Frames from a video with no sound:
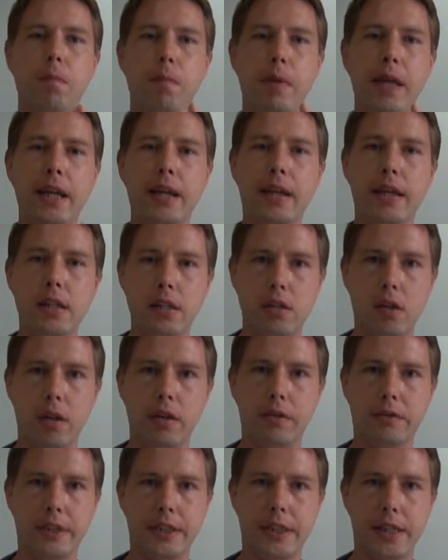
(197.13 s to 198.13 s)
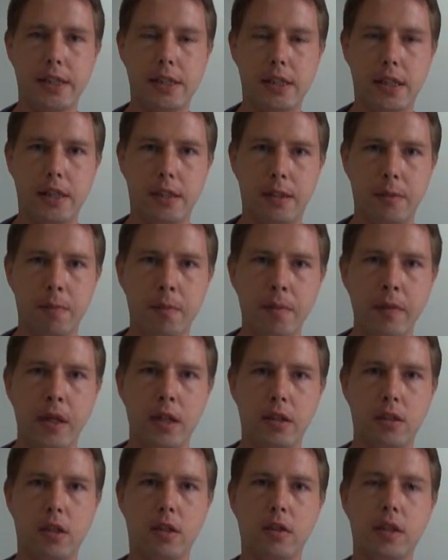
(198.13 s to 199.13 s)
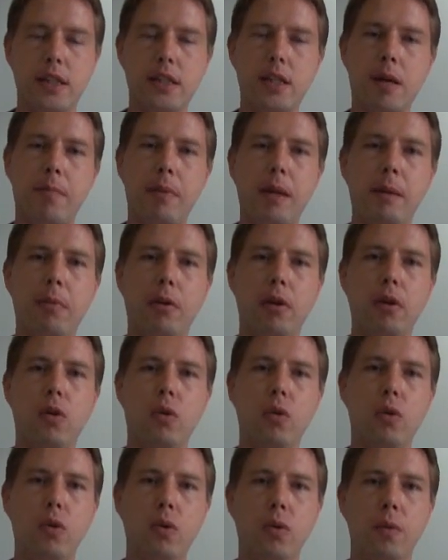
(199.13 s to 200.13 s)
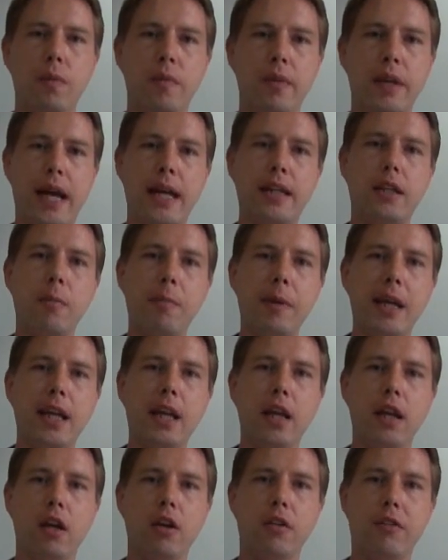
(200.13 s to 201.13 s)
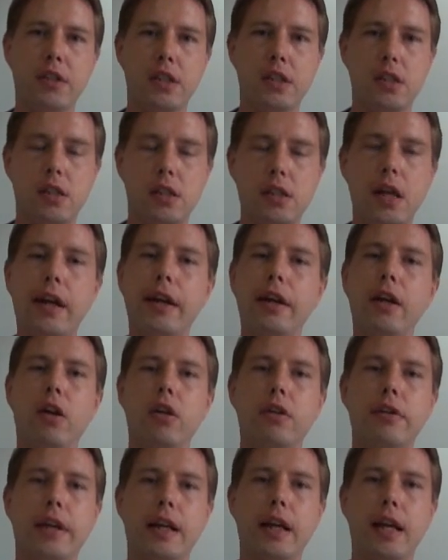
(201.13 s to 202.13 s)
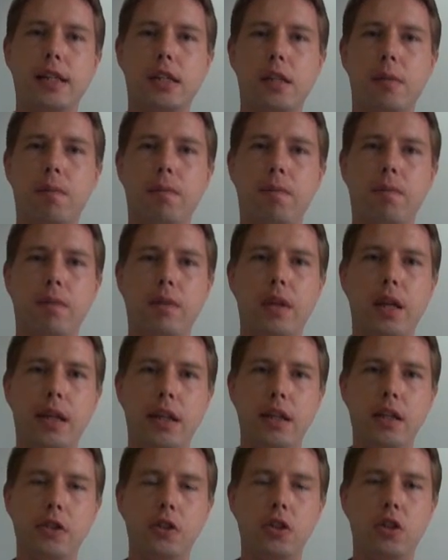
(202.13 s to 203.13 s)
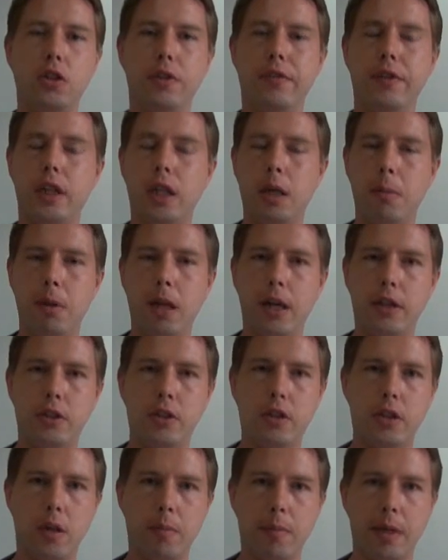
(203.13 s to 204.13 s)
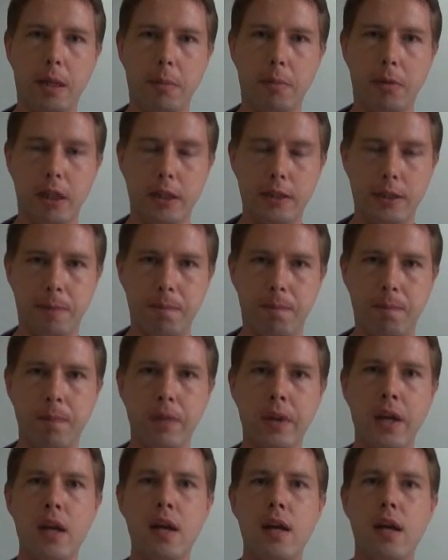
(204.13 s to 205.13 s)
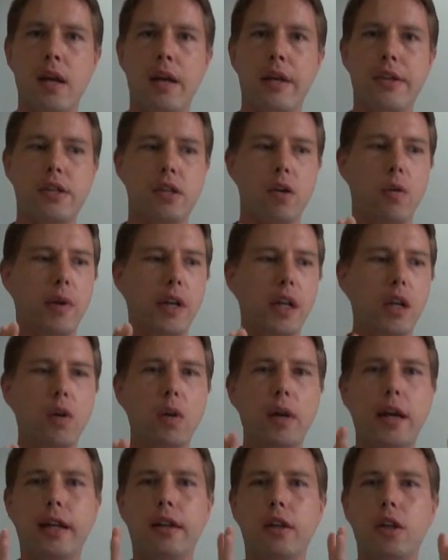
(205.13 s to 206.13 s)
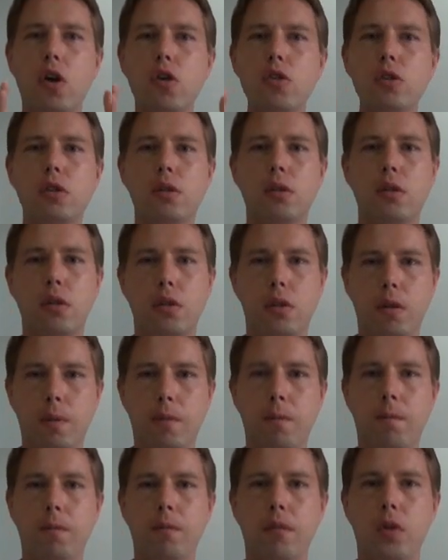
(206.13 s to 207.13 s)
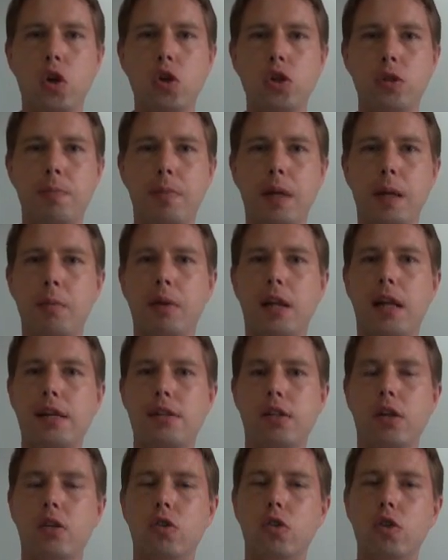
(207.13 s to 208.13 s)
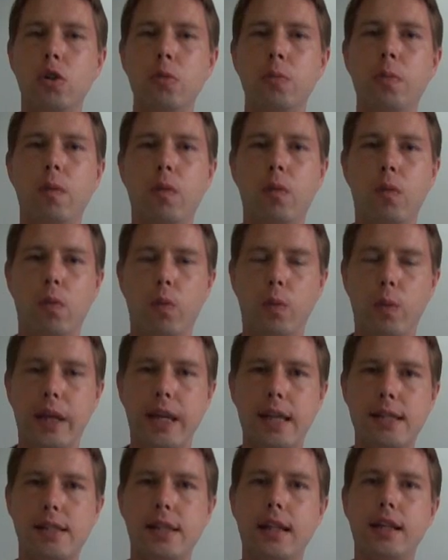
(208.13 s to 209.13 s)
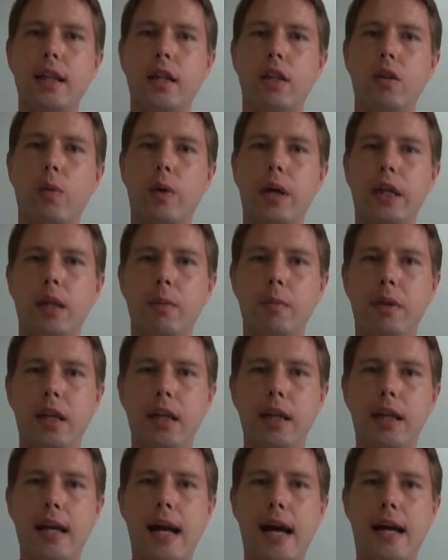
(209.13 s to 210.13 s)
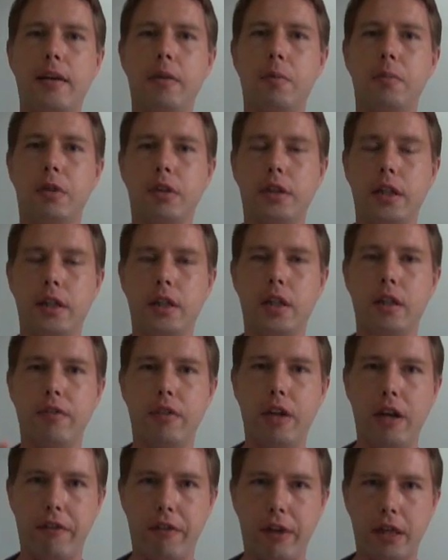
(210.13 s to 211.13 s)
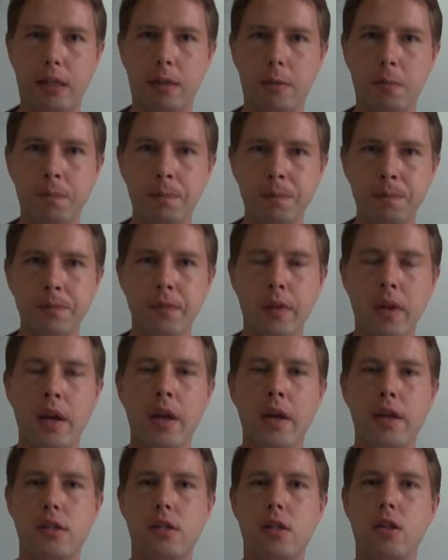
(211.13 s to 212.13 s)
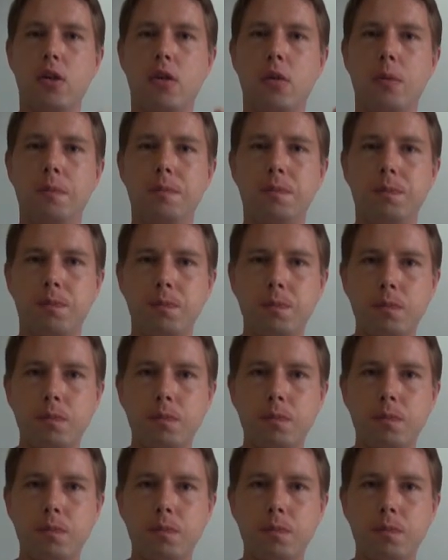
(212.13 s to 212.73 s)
being insulin resistant, so these are people who, at the beginning of the study, already had some issues with their blood sugar metabolism. So when you look at those people as a group, we can see that the vitamin D had a protective effect. So